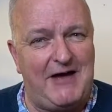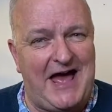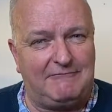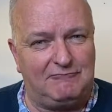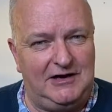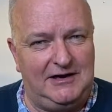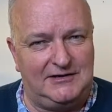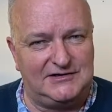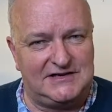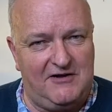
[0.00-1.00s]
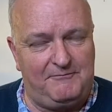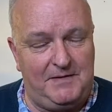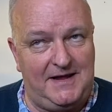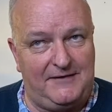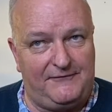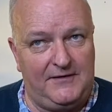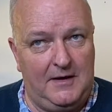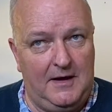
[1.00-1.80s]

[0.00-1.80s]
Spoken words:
had really good self-belief?